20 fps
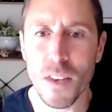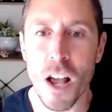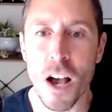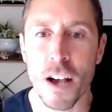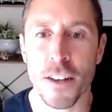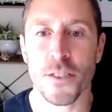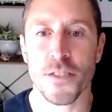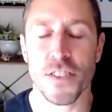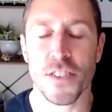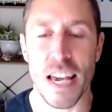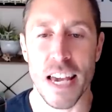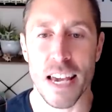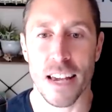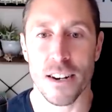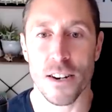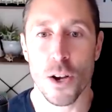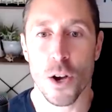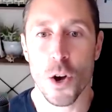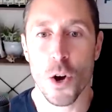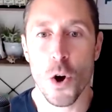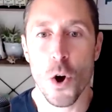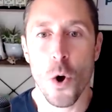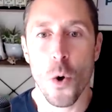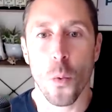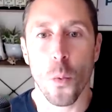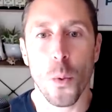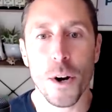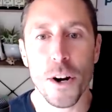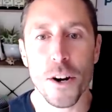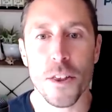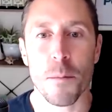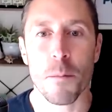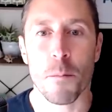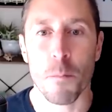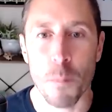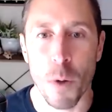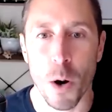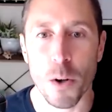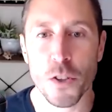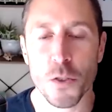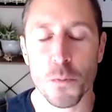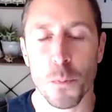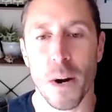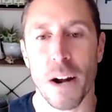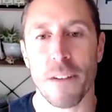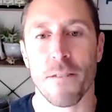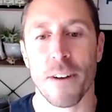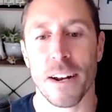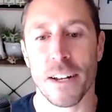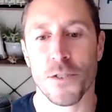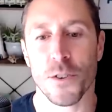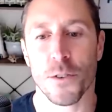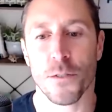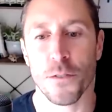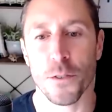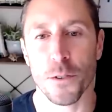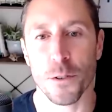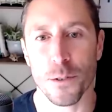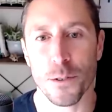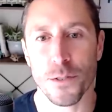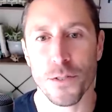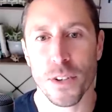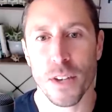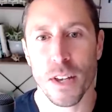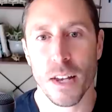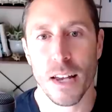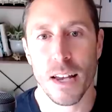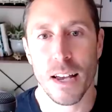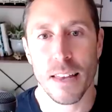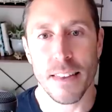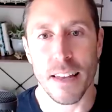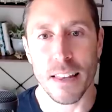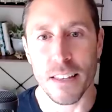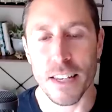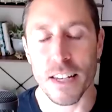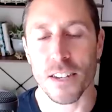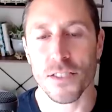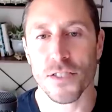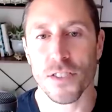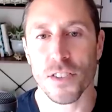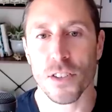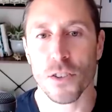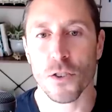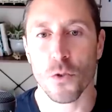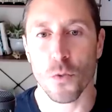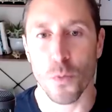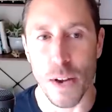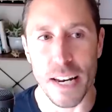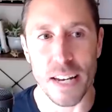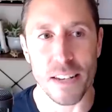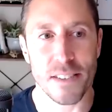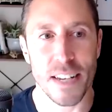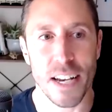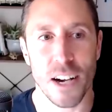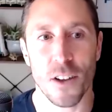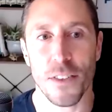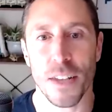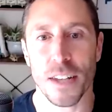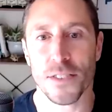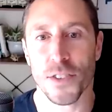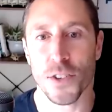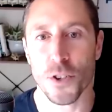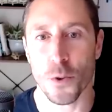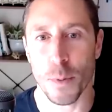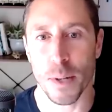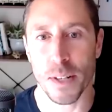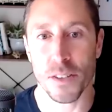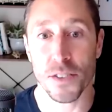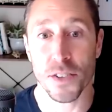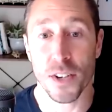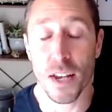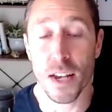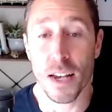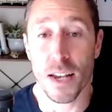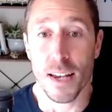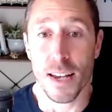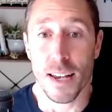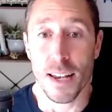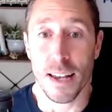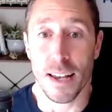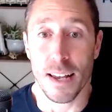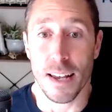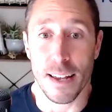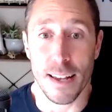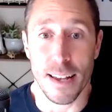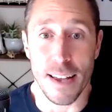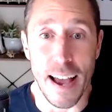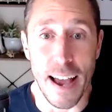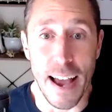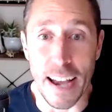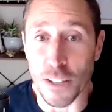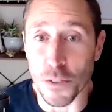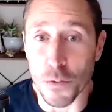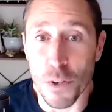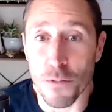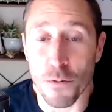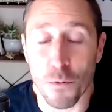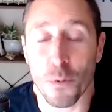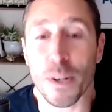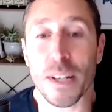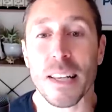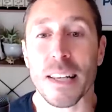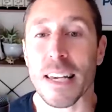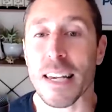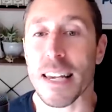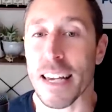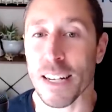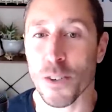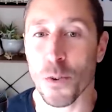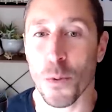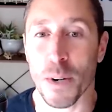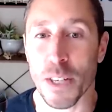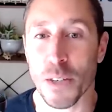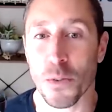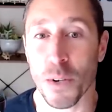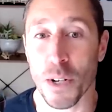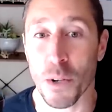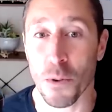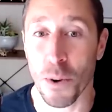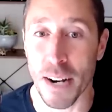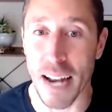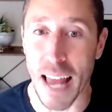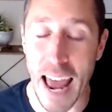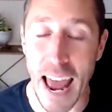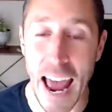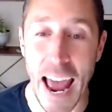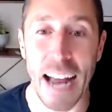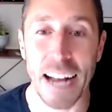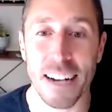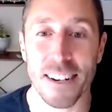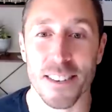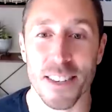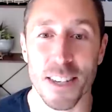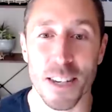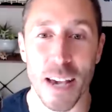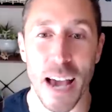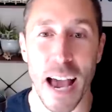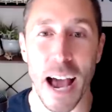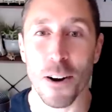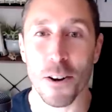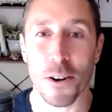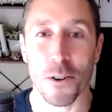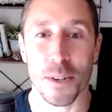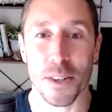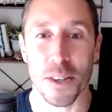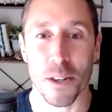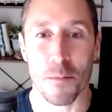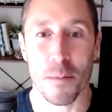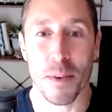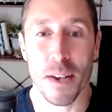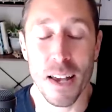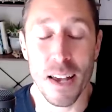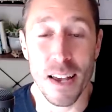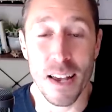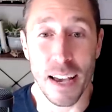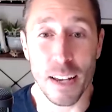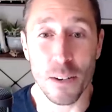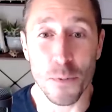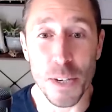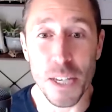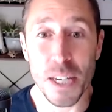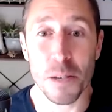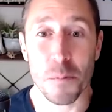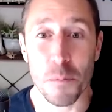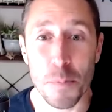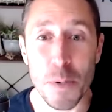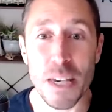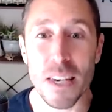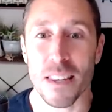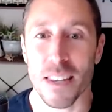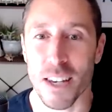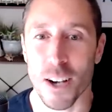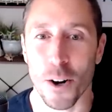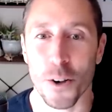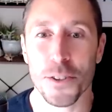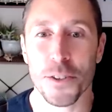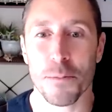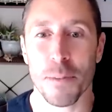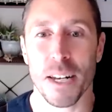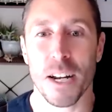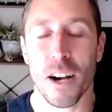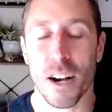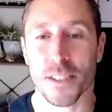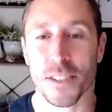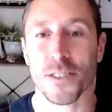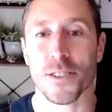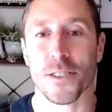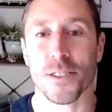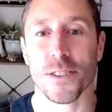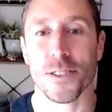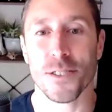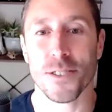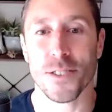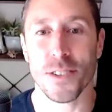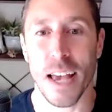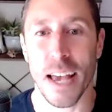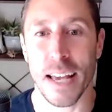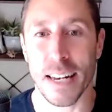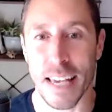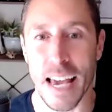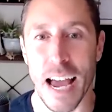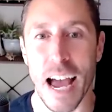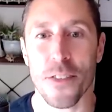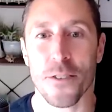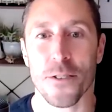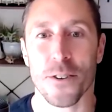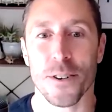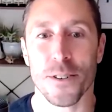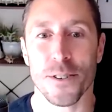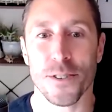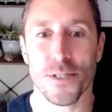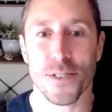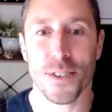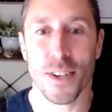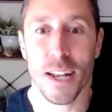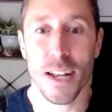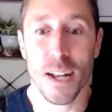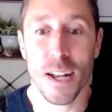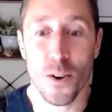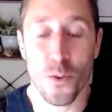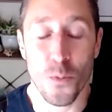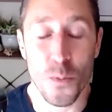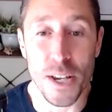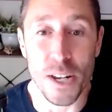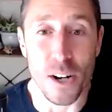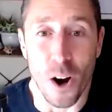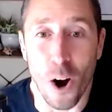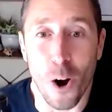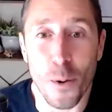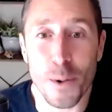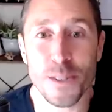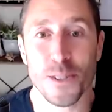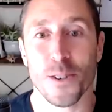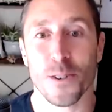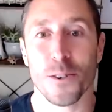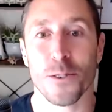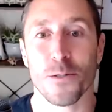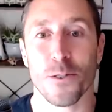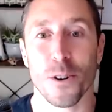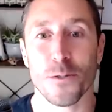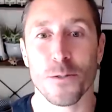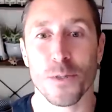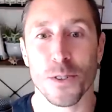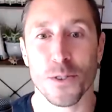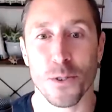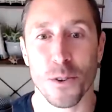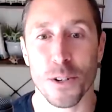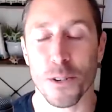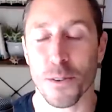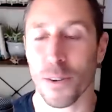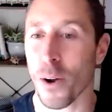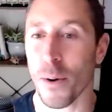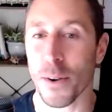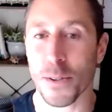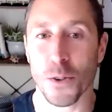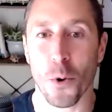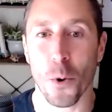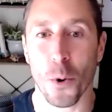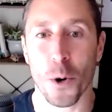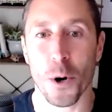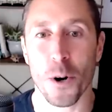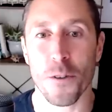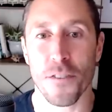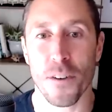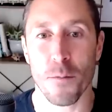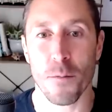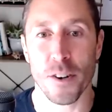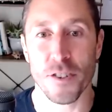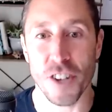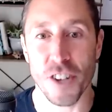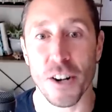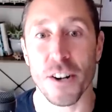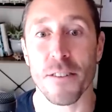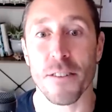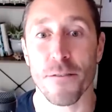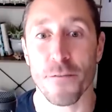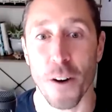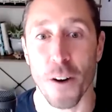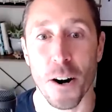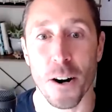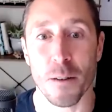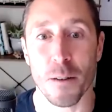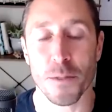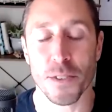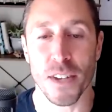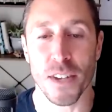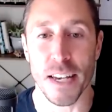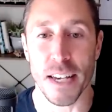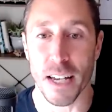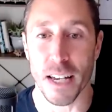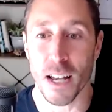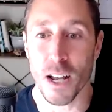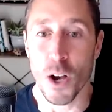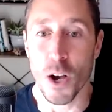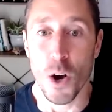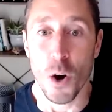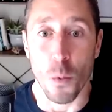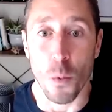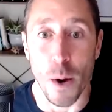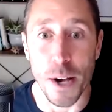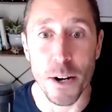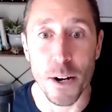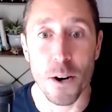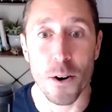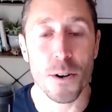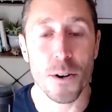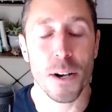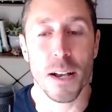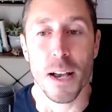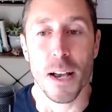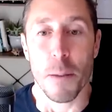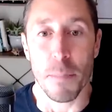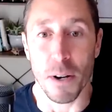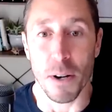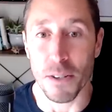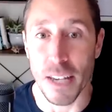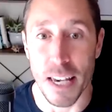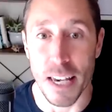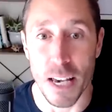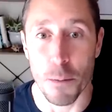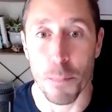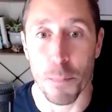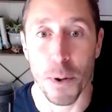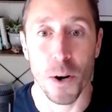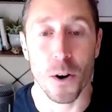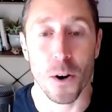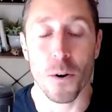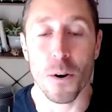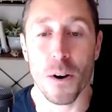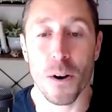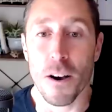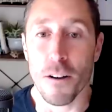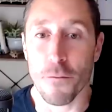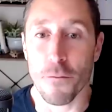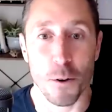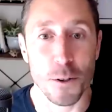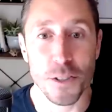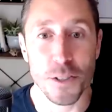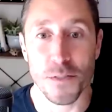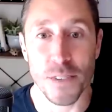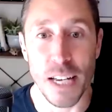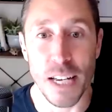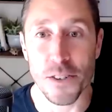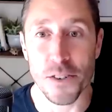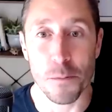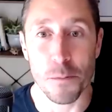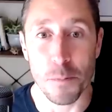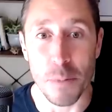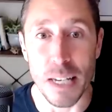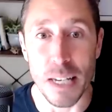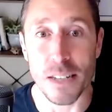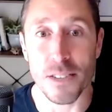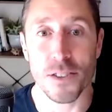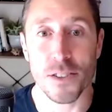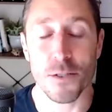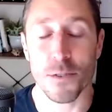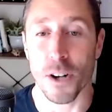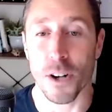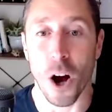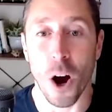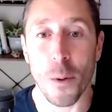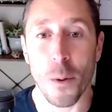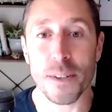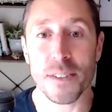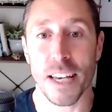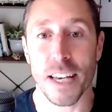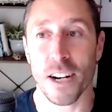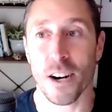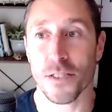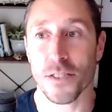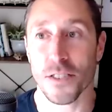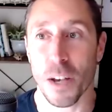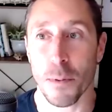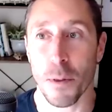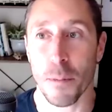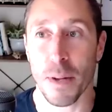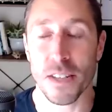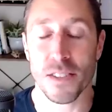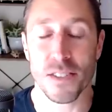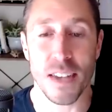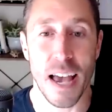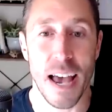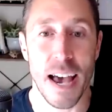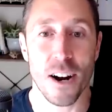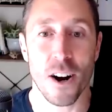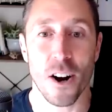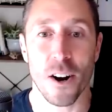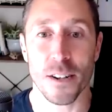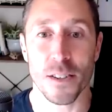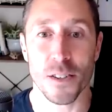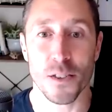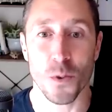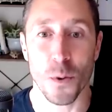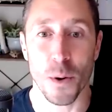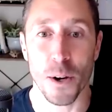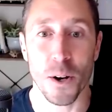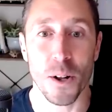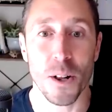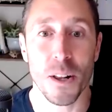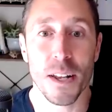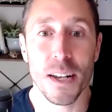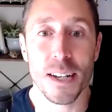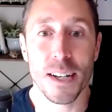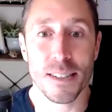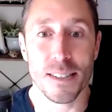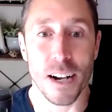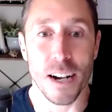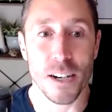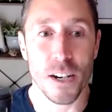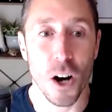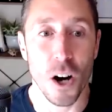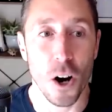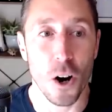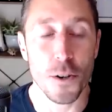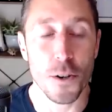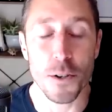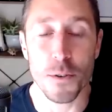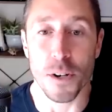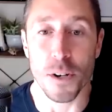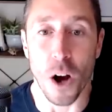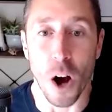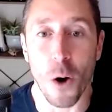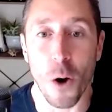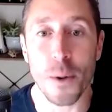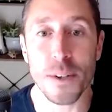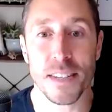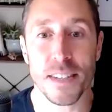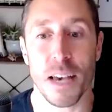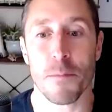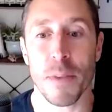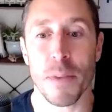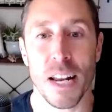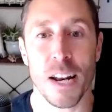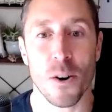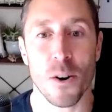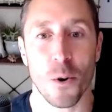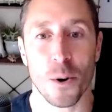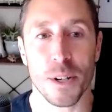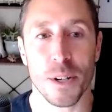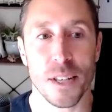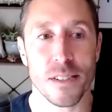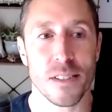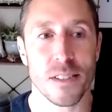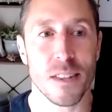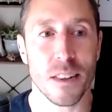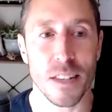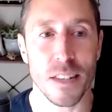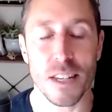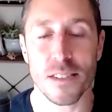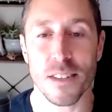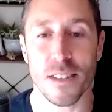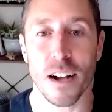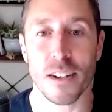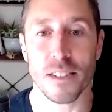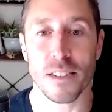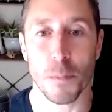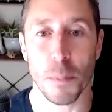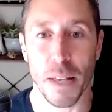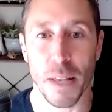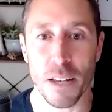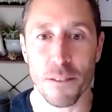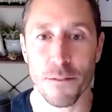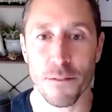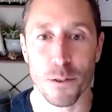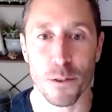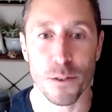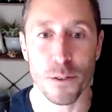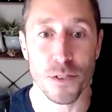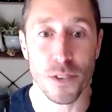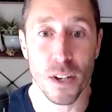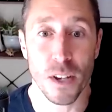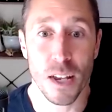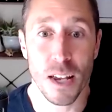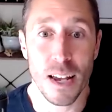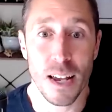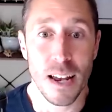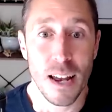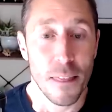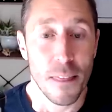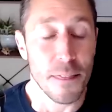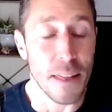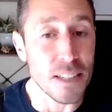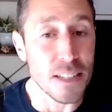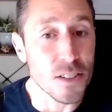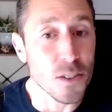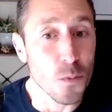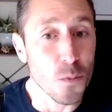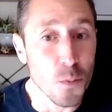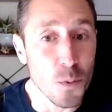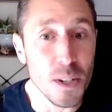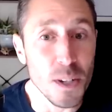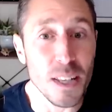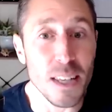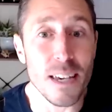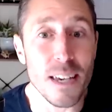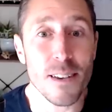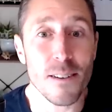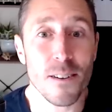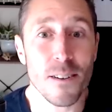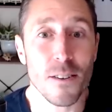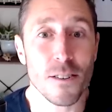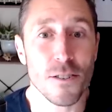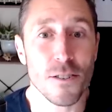understand what are the most preferential foods that lead us to the greatest health as humans, as we've really in 2021 hacked the algorithm and we can be the ultimate hunters and gatherers. We can always go to the grocery store. You can always order from regenerative farms like White Oak, Belcampo, Force of Nature Meats. You can always get our supplements at heartandsoil.co. You can always get meat and organs and the least toxic plant foods. That's a really